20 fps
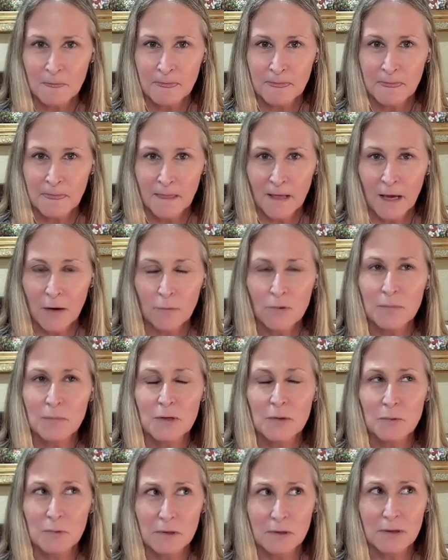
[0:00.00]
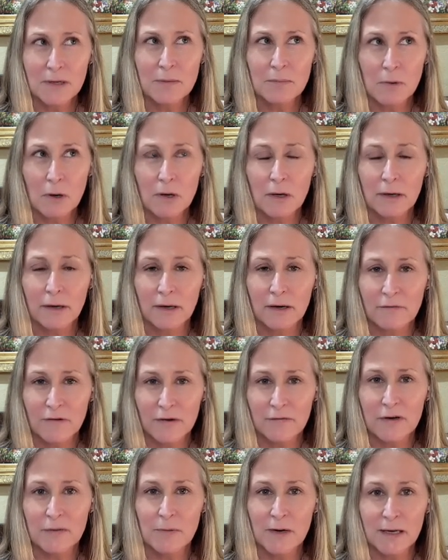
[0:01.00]
It would be really boring if
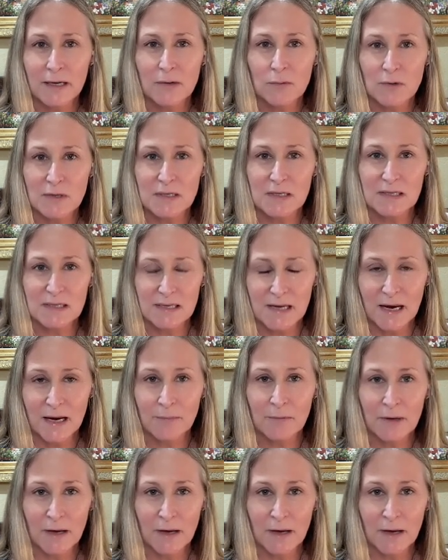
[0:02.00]
everybody was the same and